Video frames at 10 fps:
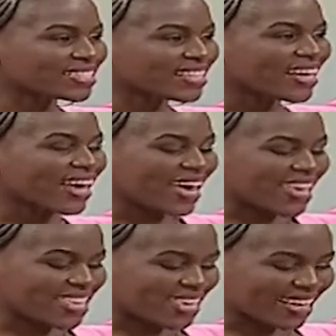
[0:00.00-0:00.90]
Thank you very
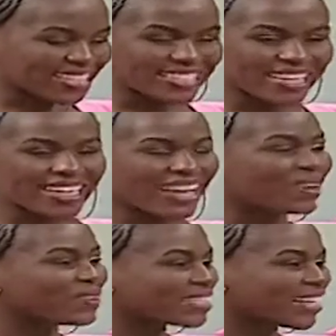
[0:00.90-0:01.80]
much. Yes, and yeah. a
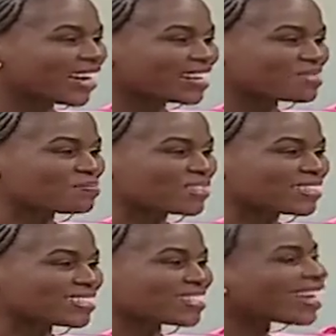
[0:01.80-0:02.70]
lot has
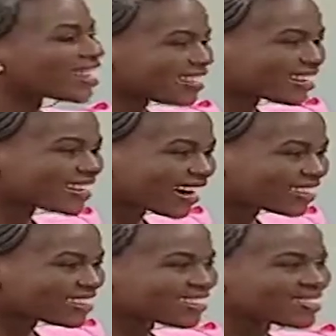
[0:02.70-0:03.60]
been said and
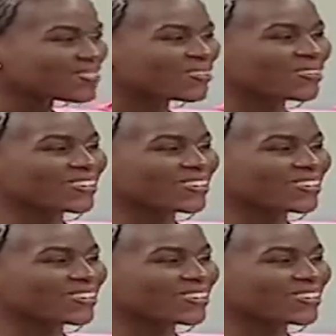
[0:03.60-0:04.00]
done, you yes.